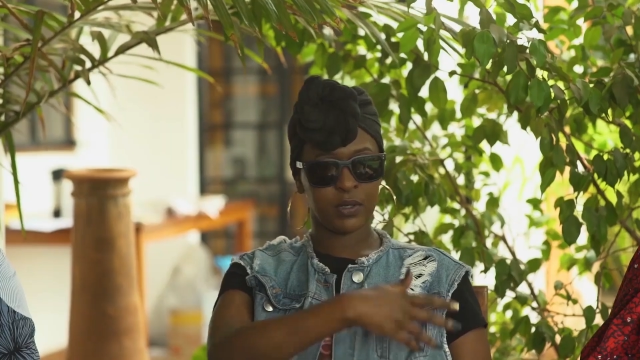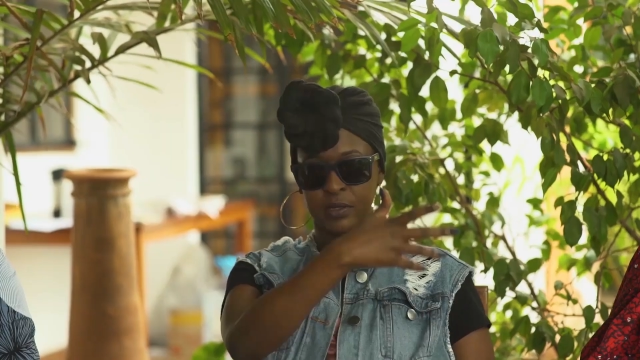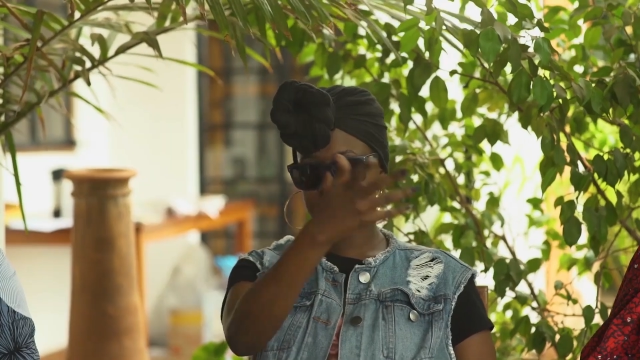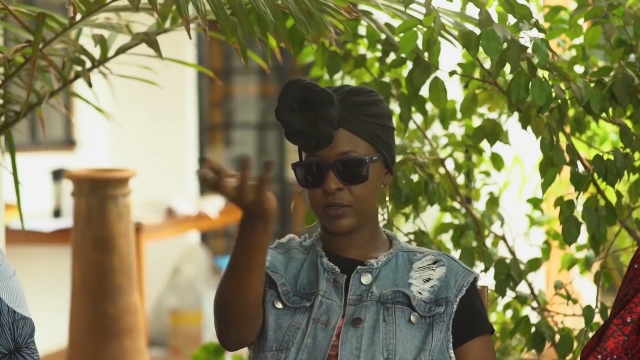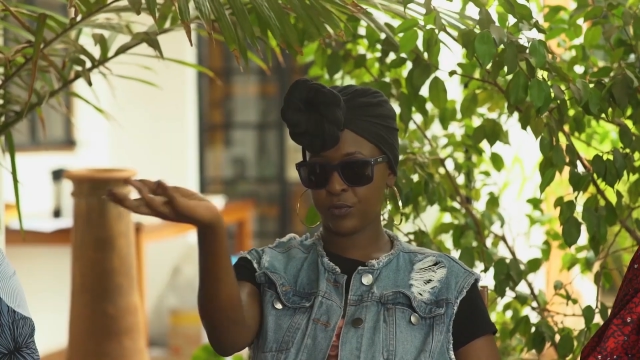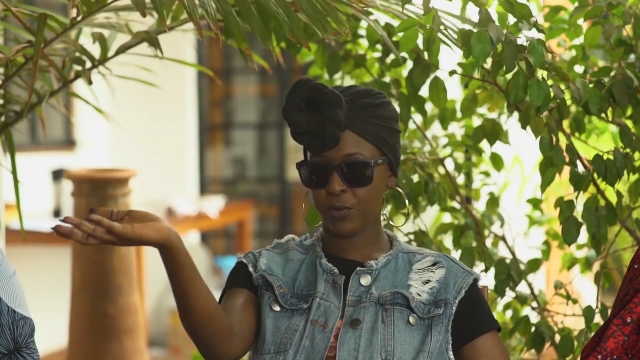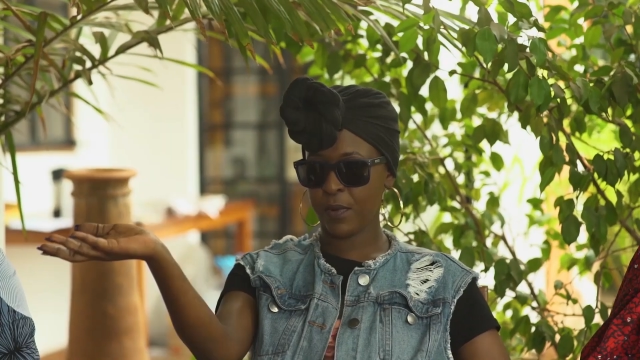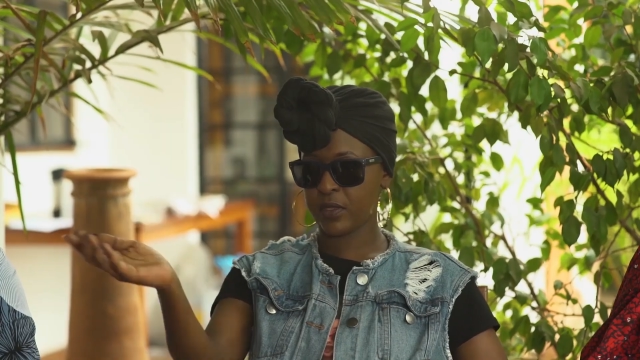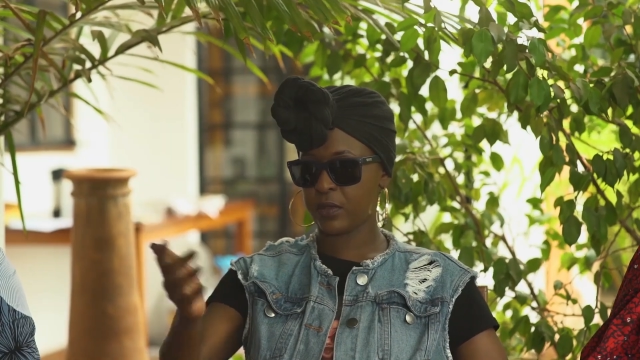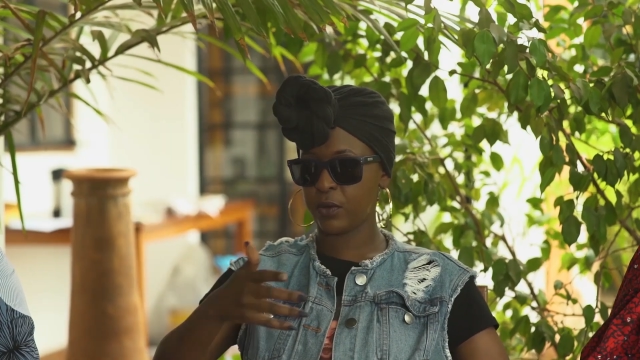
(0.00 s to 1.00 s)
There was this
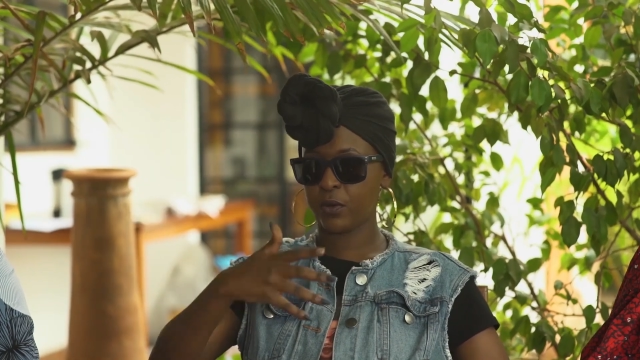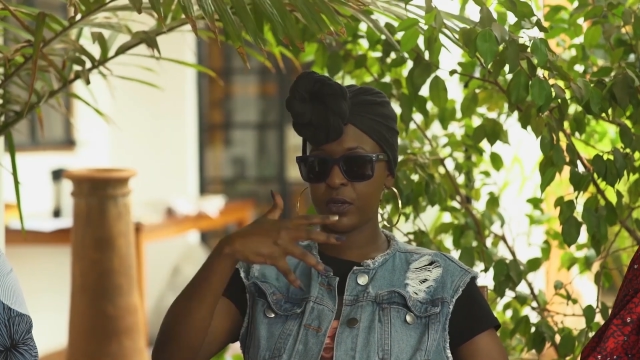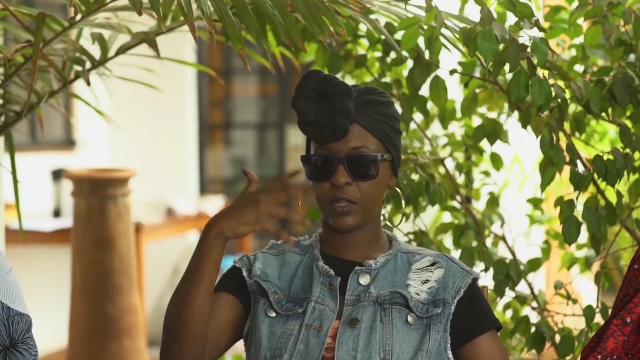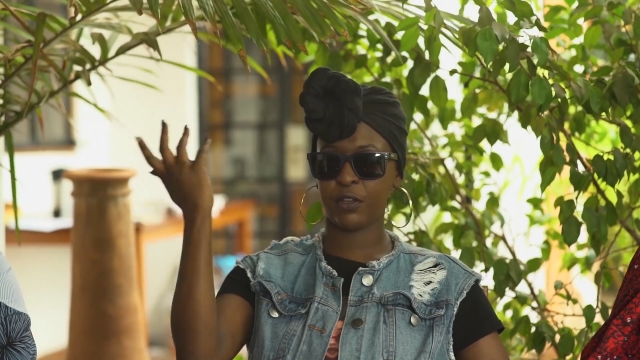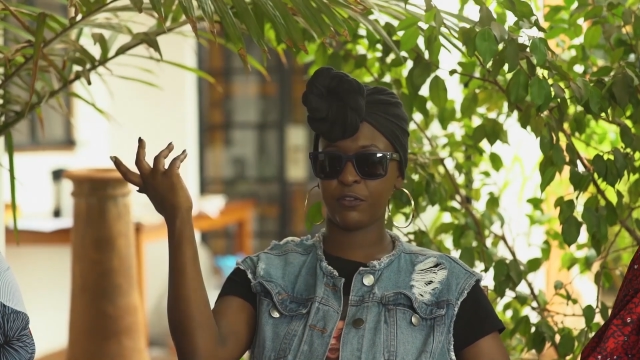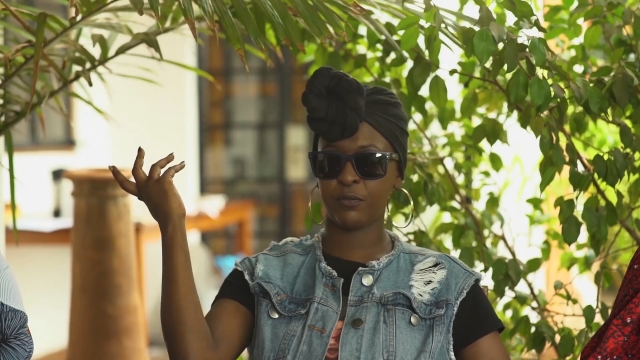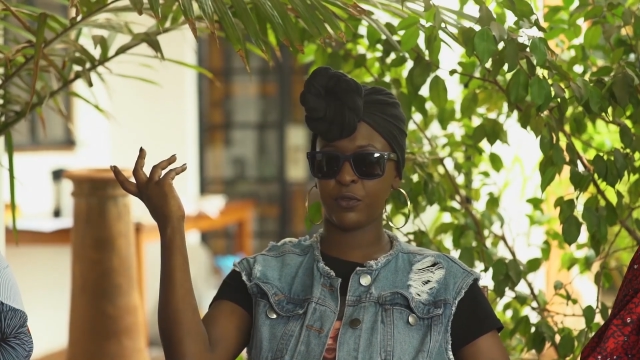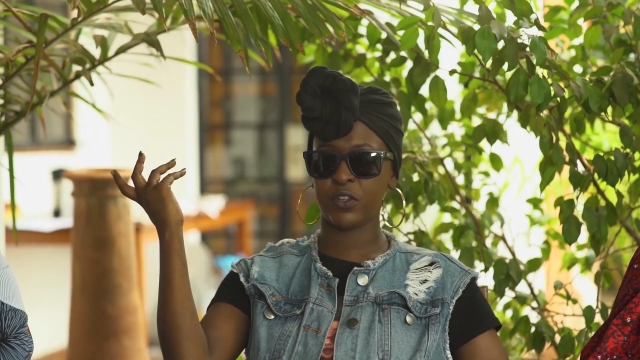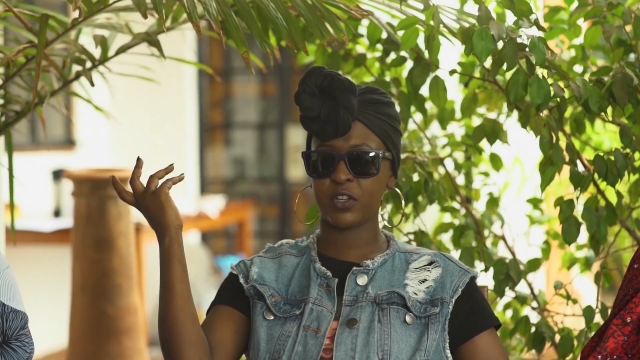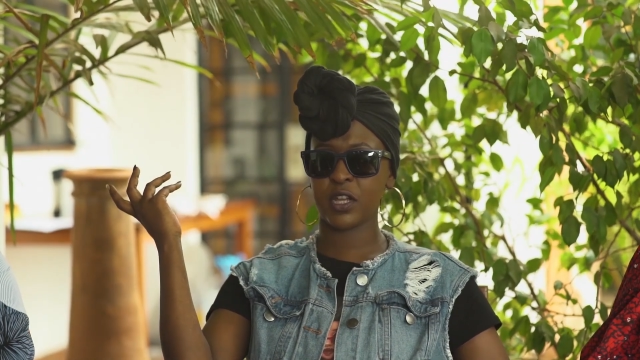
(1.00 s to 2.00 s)
rumor that they're going to give
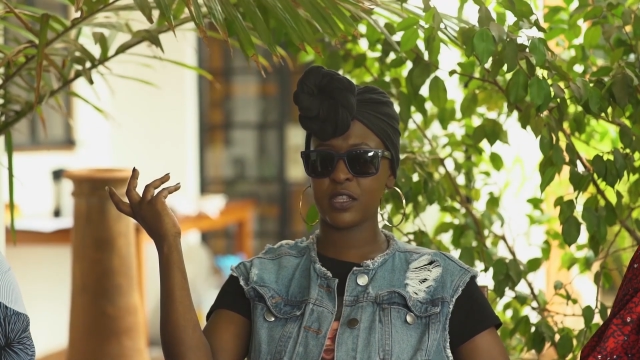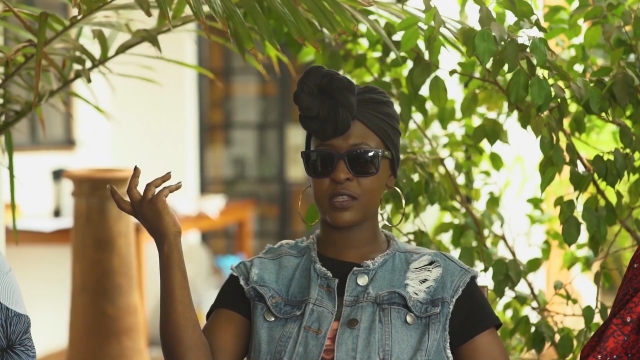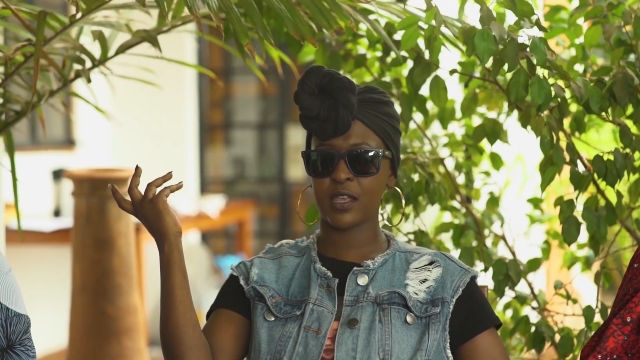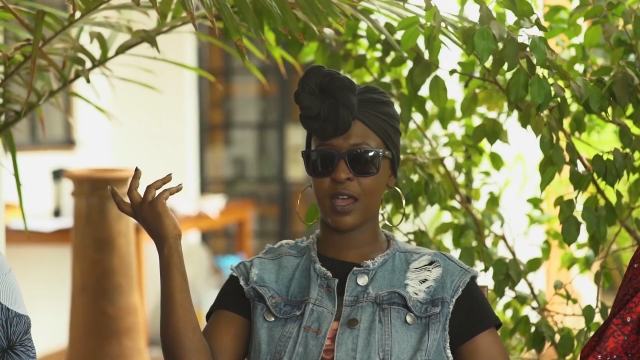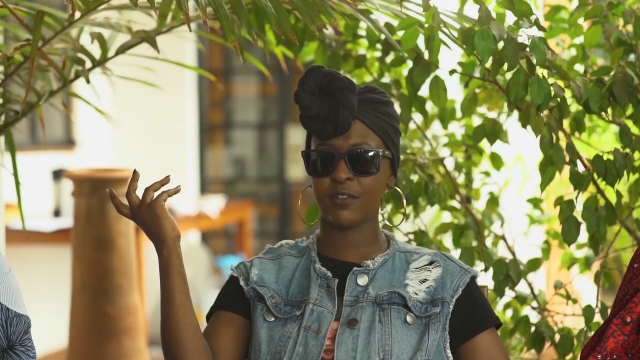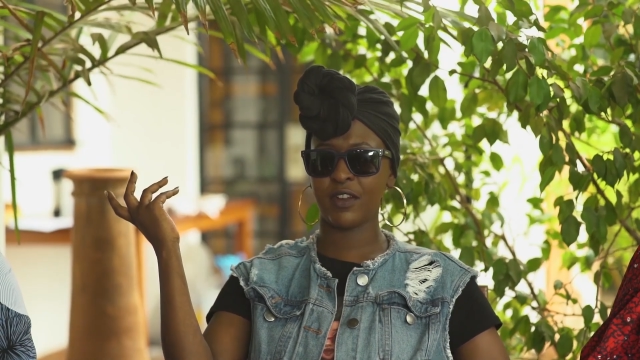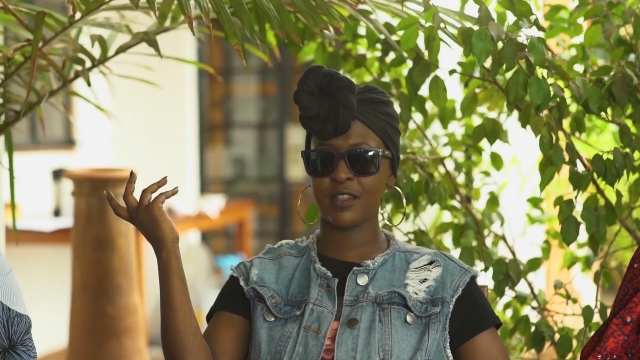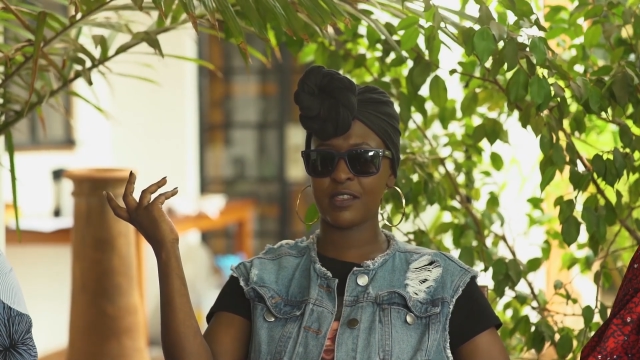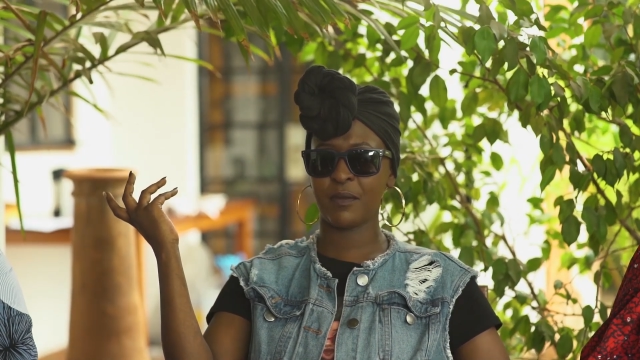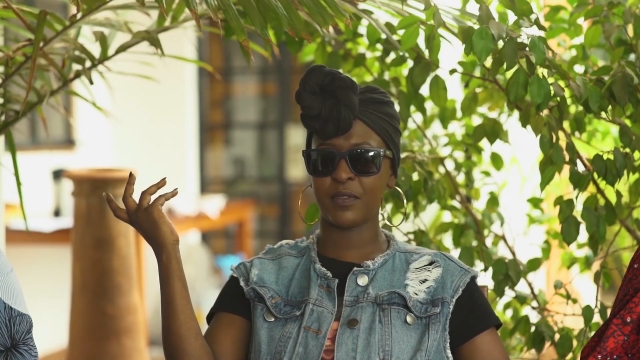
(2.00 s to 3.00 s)
musicians 100
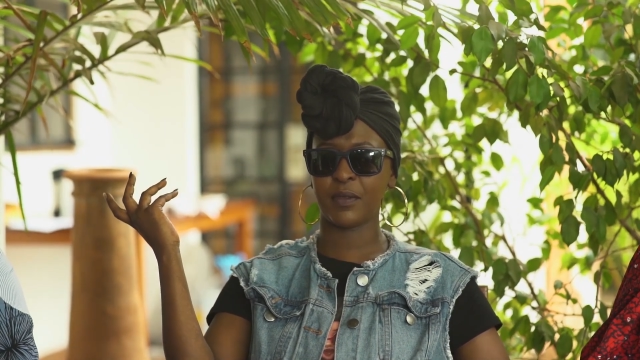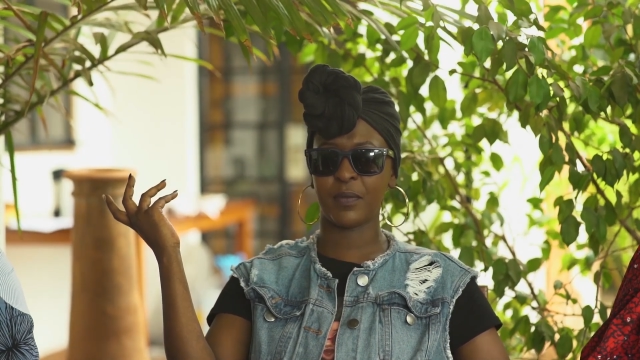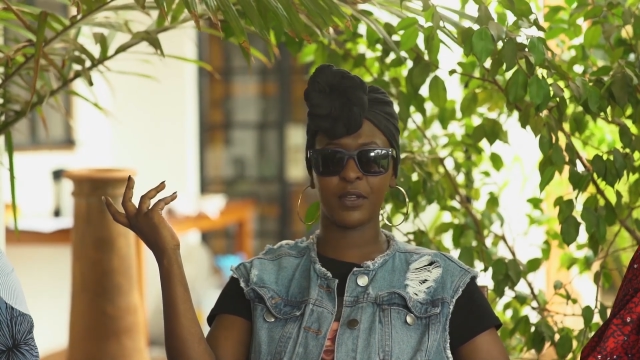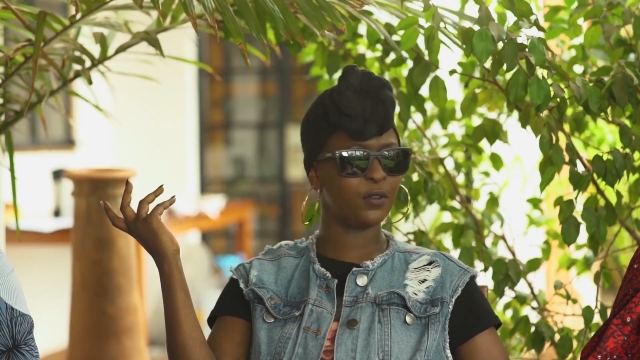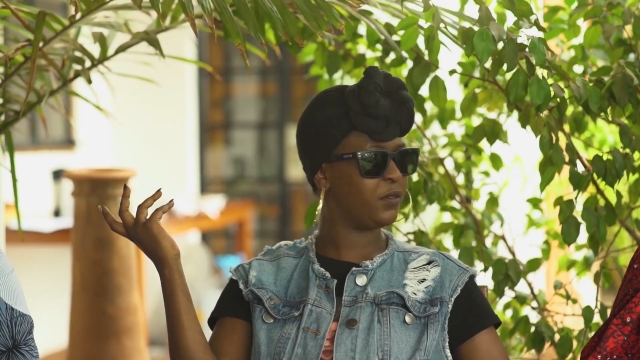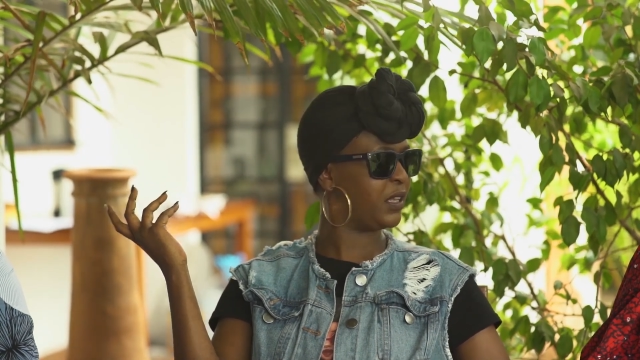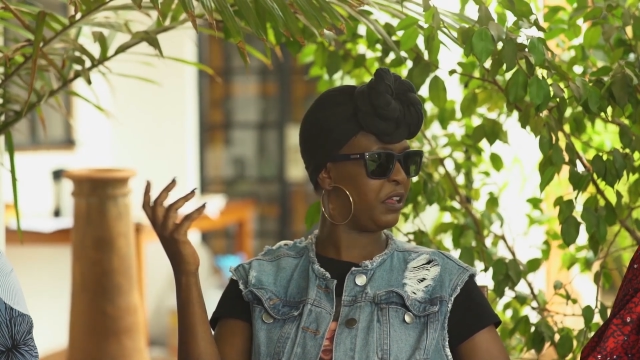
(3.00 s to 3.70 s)
and something billion,